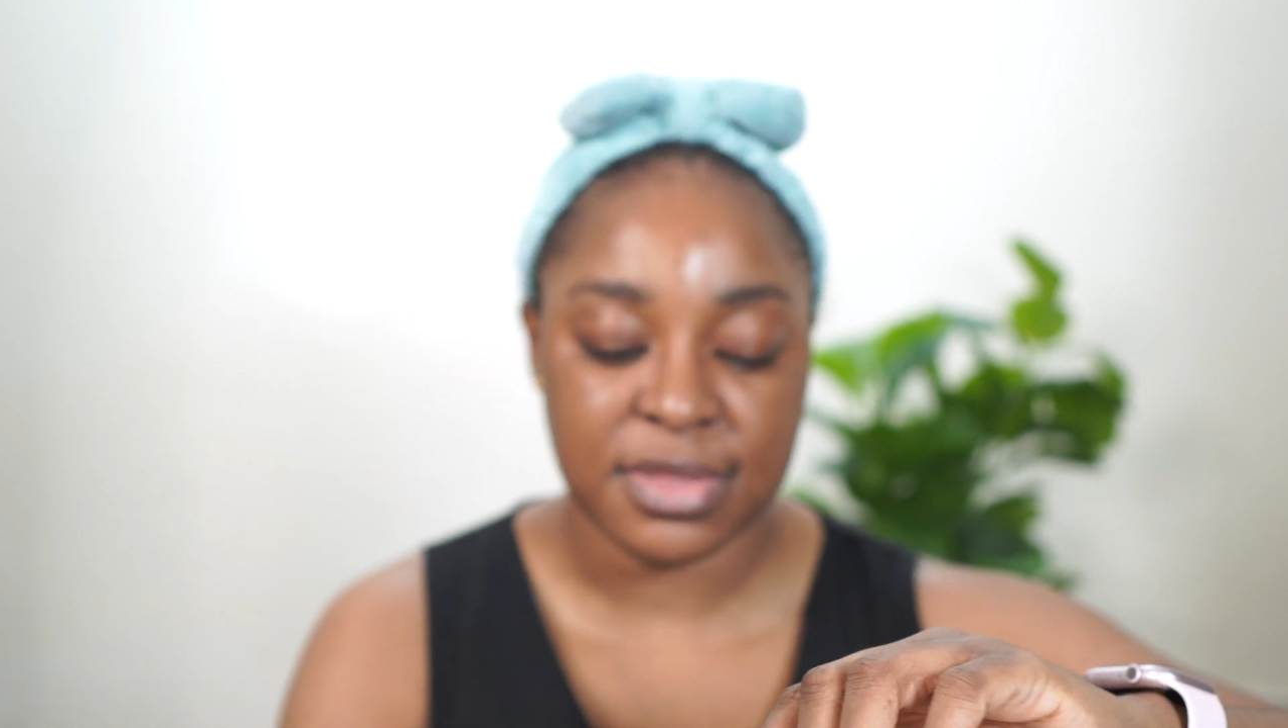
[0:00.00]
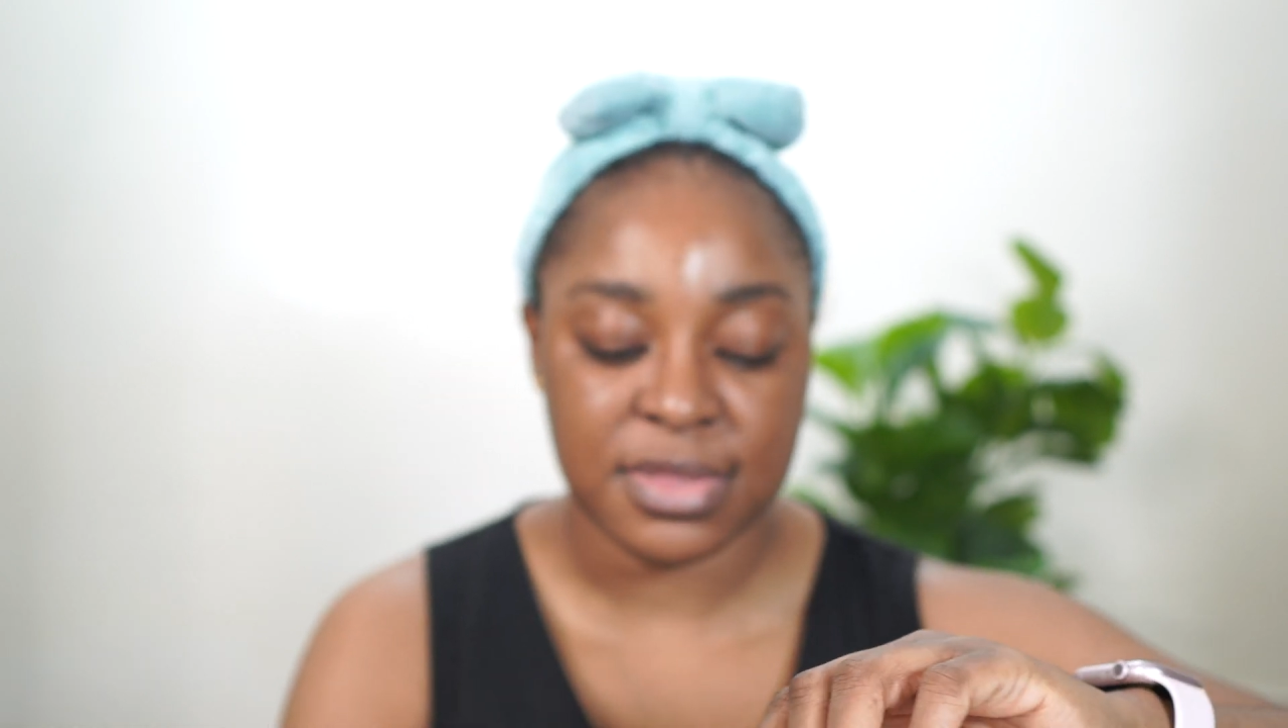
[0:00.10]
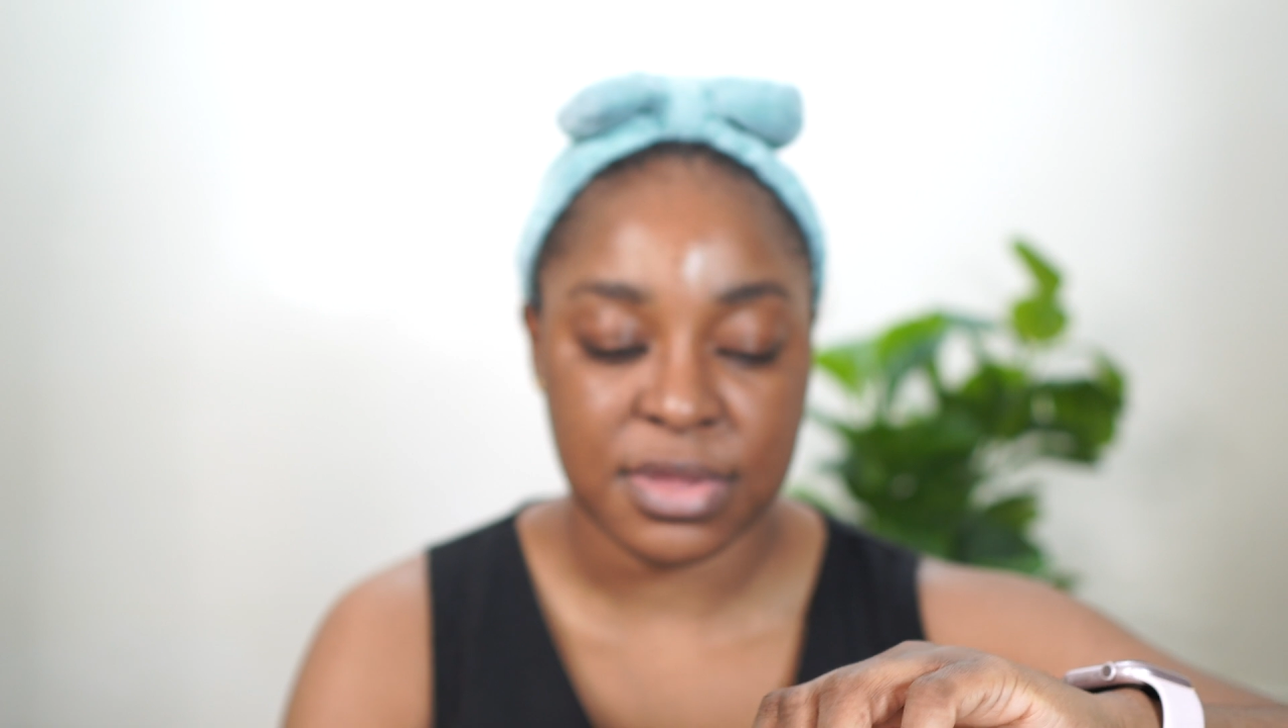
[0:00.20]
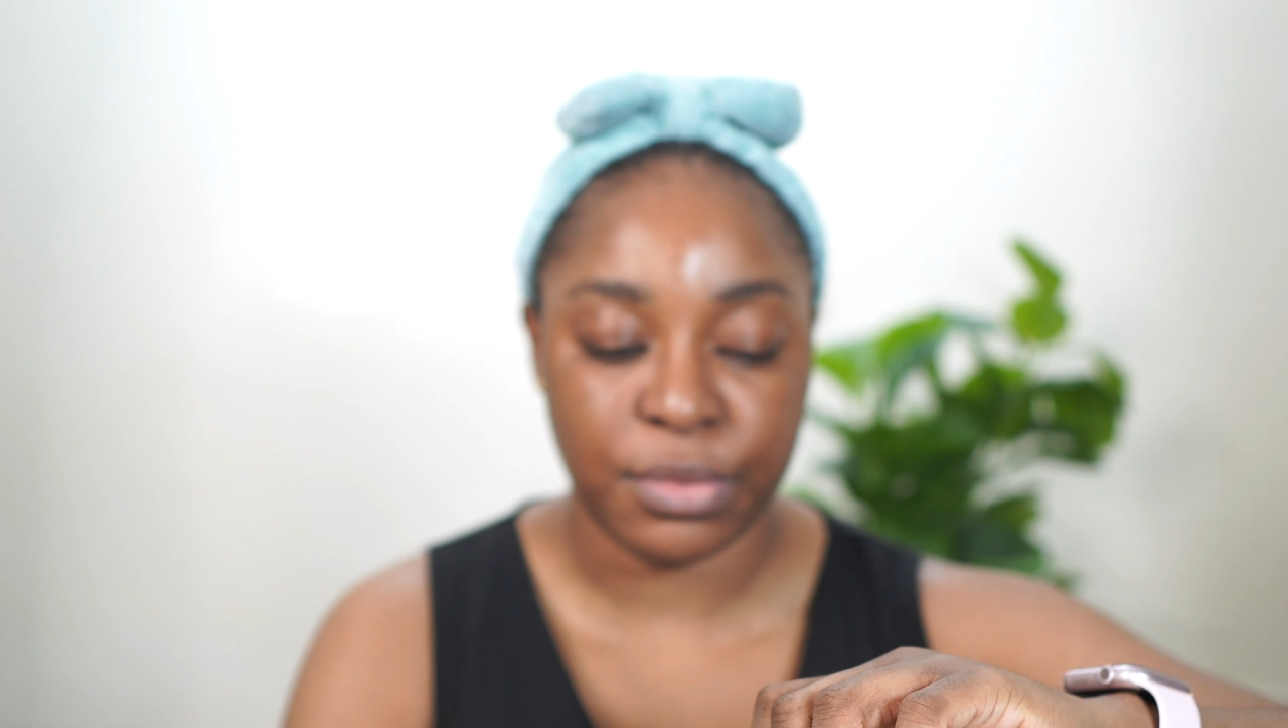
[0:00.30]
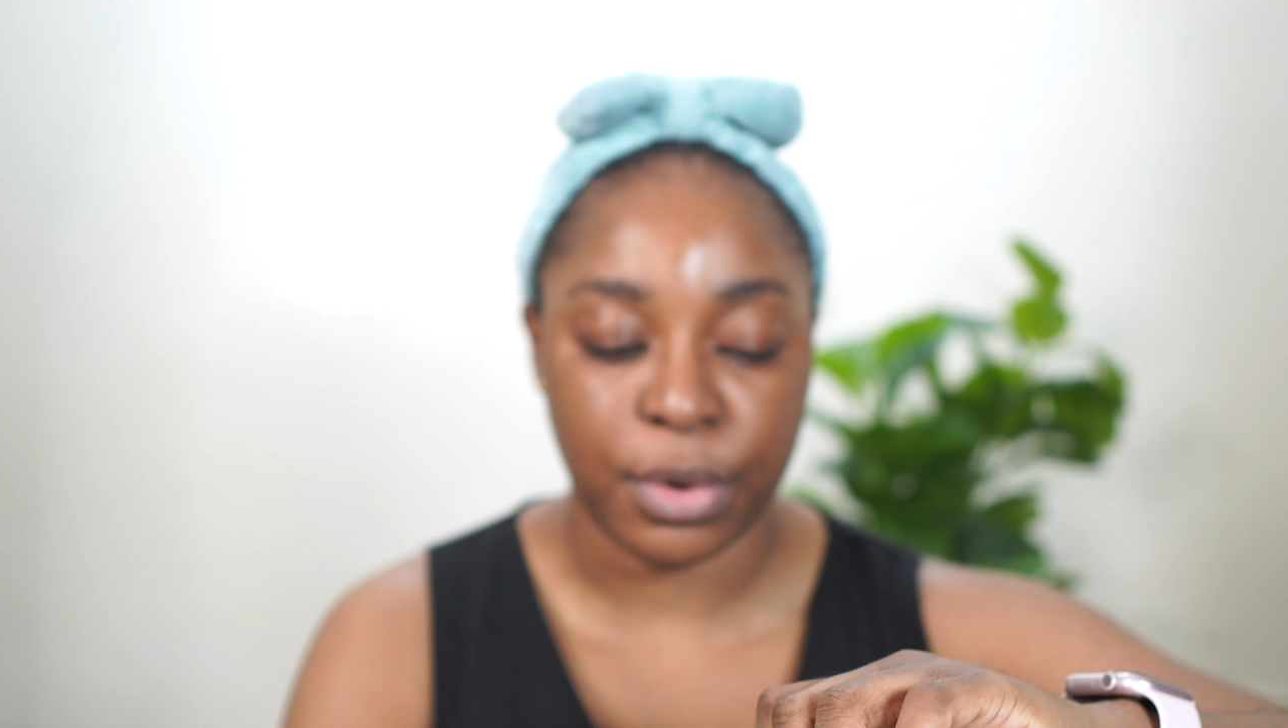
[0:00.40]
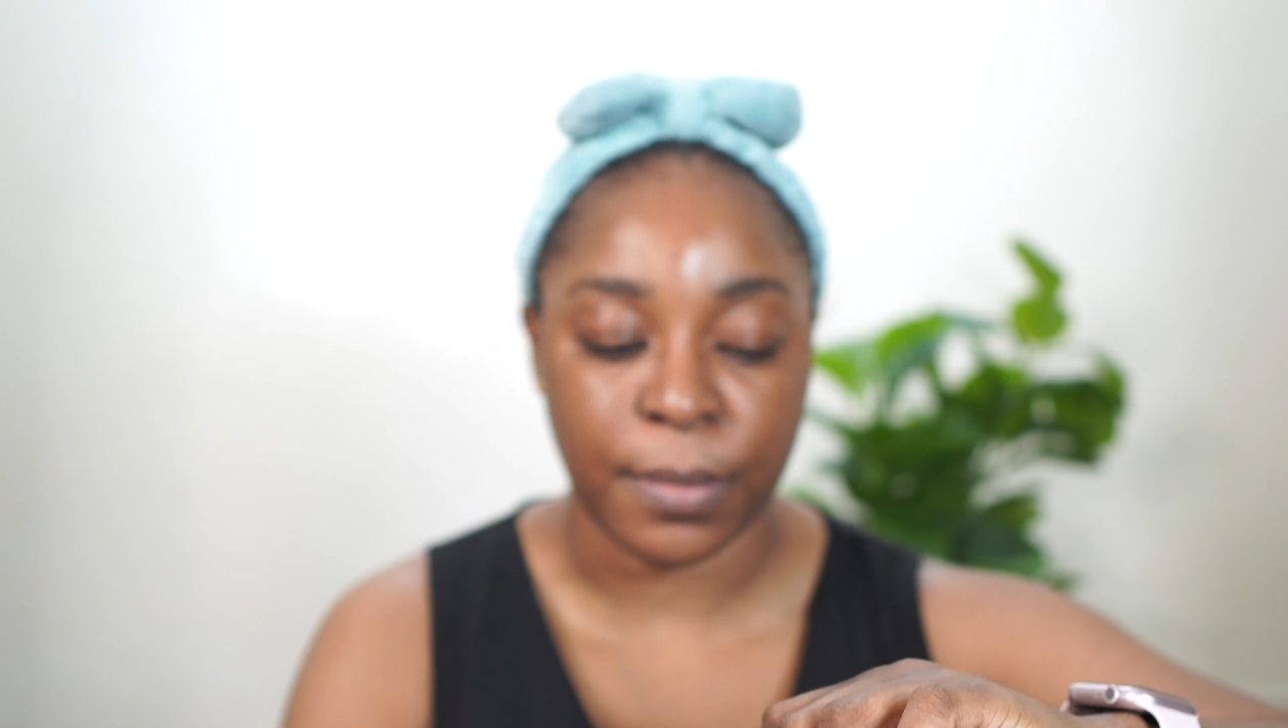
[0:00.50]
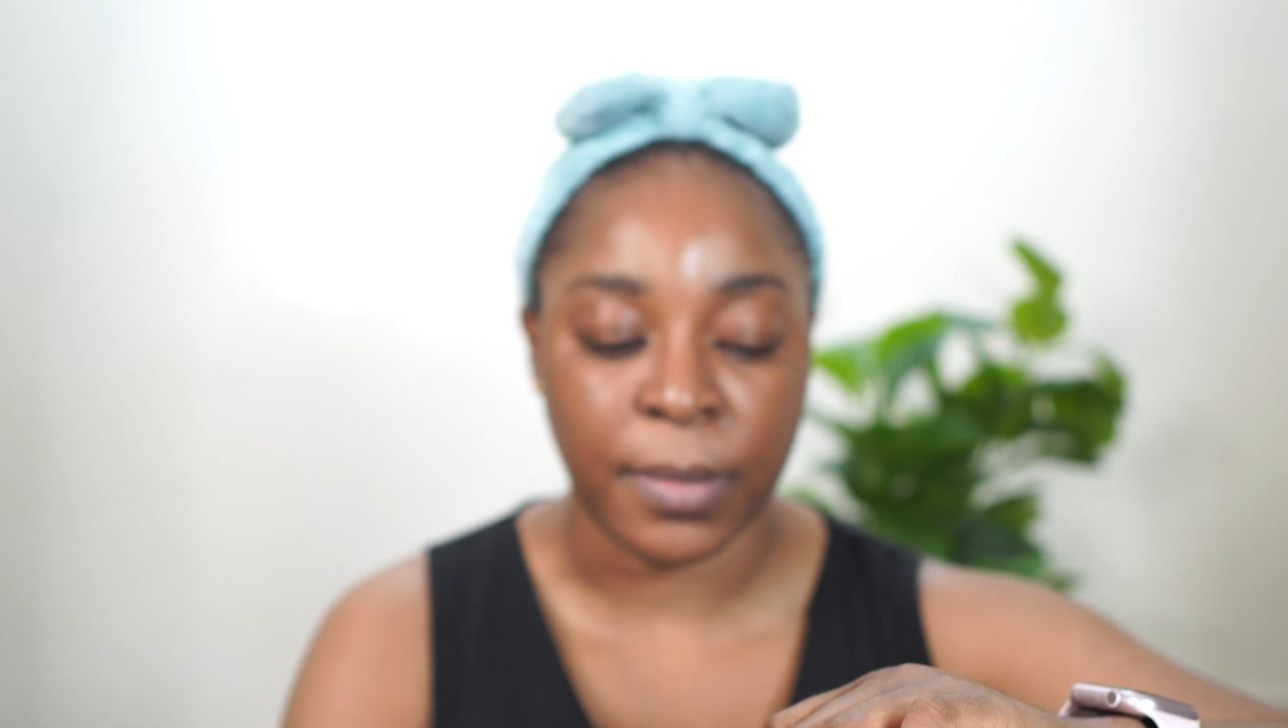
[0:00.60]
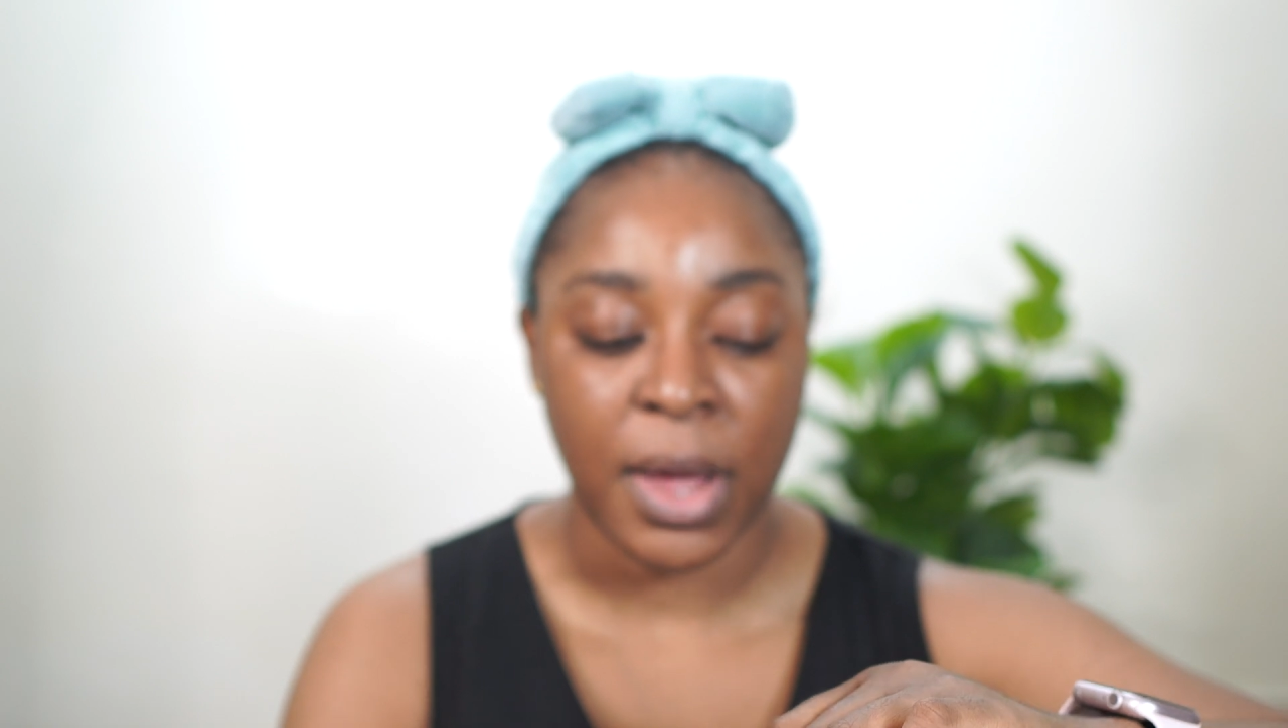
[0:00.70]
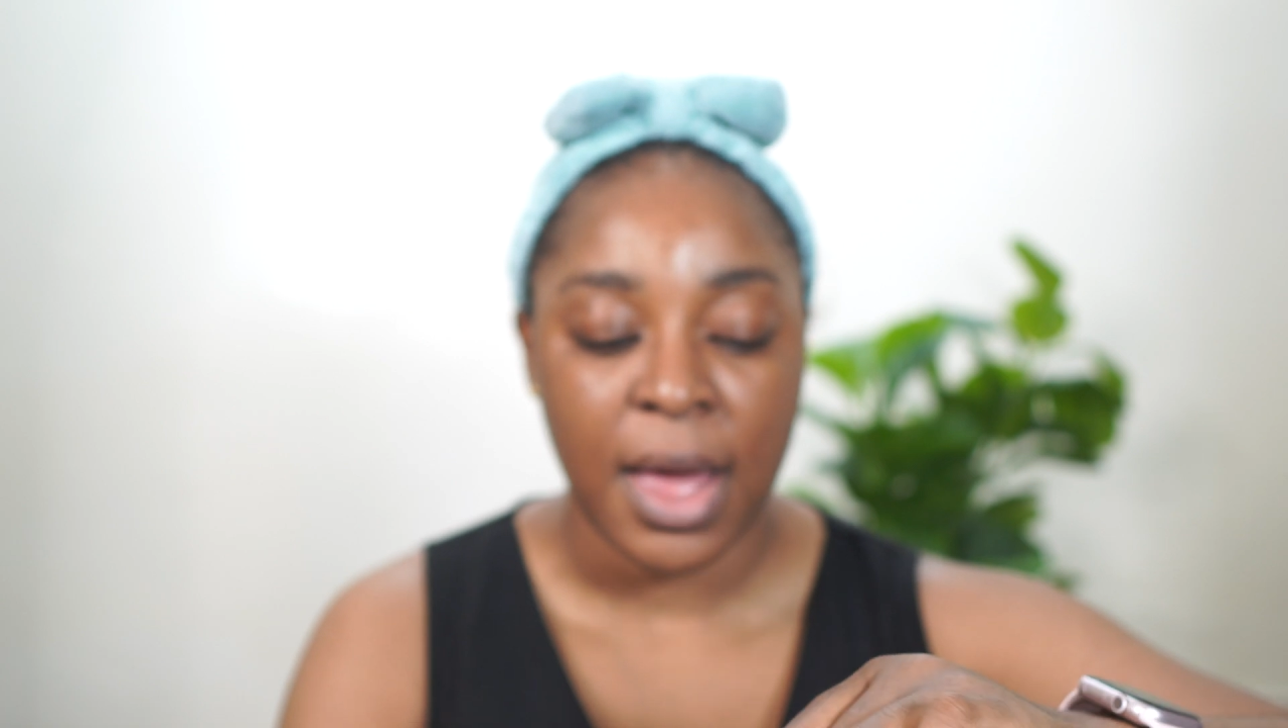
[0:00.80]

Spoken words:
serum,